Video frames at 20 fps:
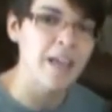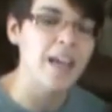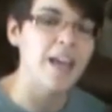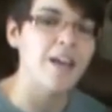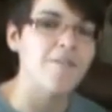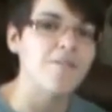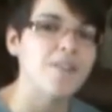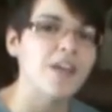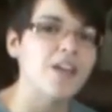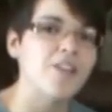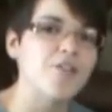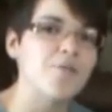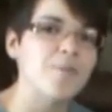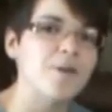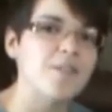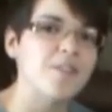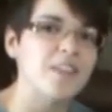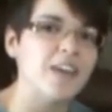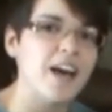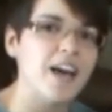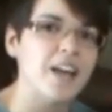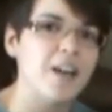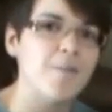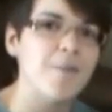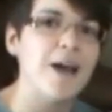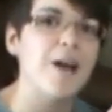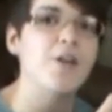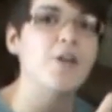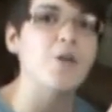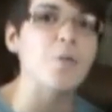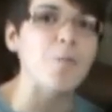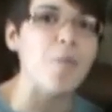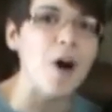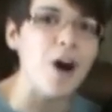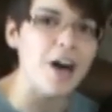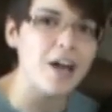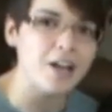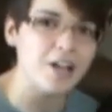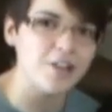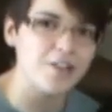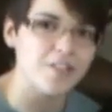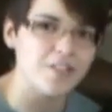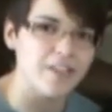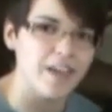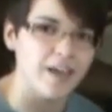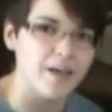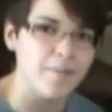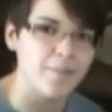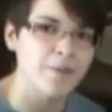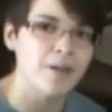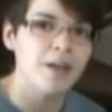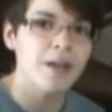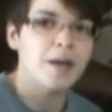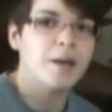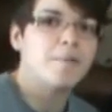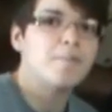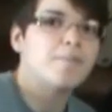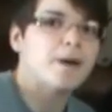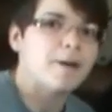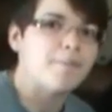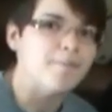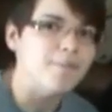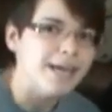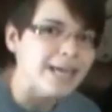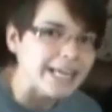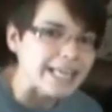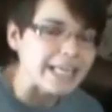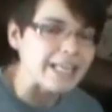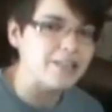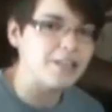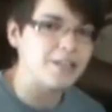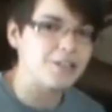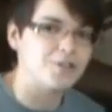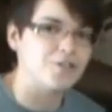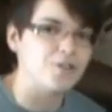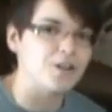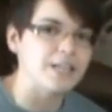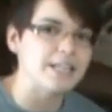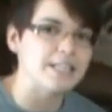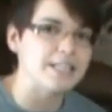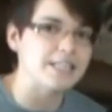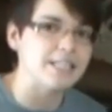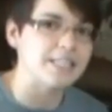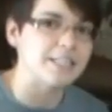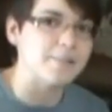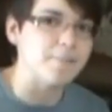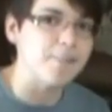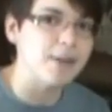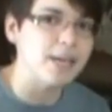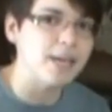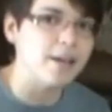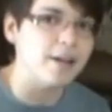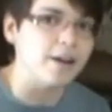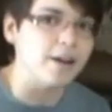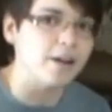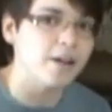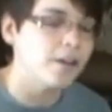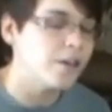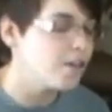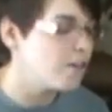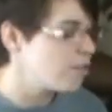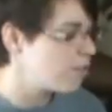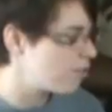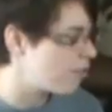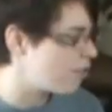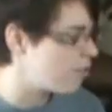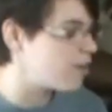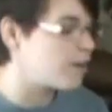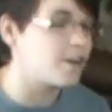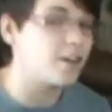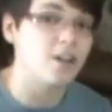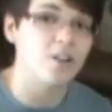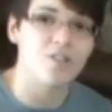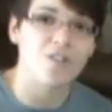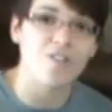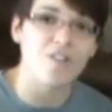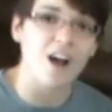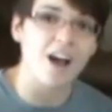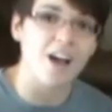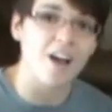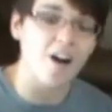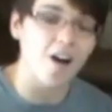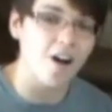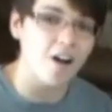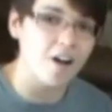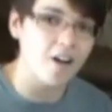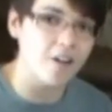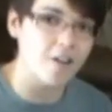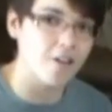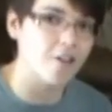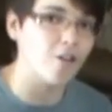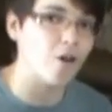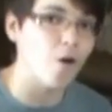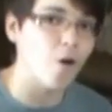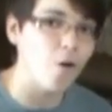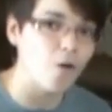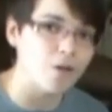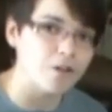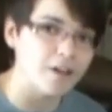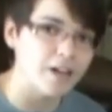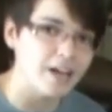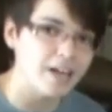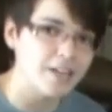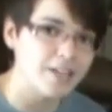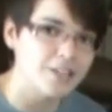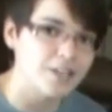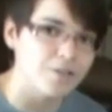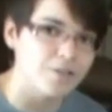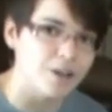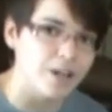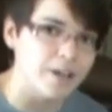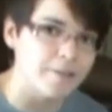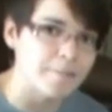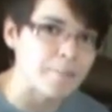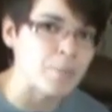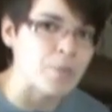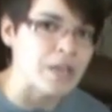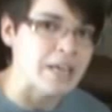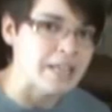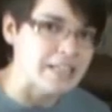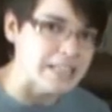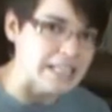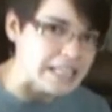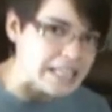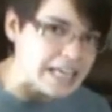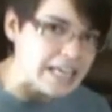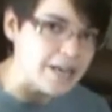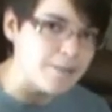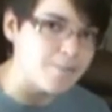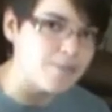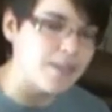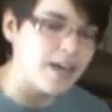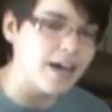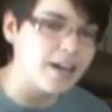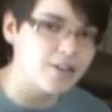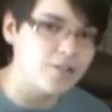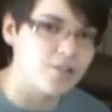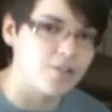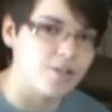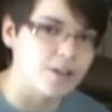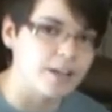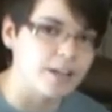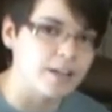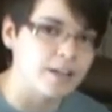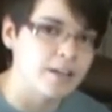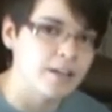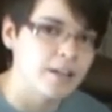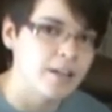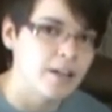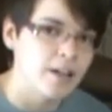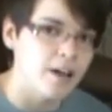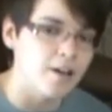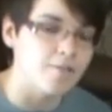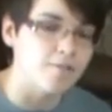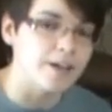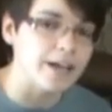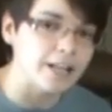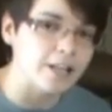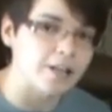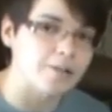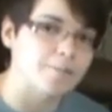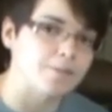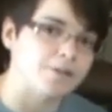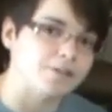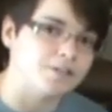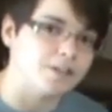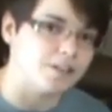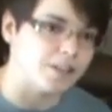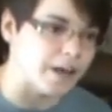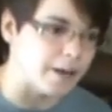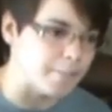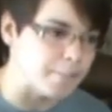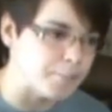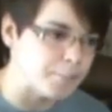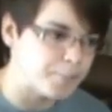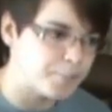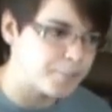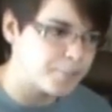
If they spit the item out, you punish them by making the treat disappear. So they're going to try harder to hold on to it to keep that treat available to them.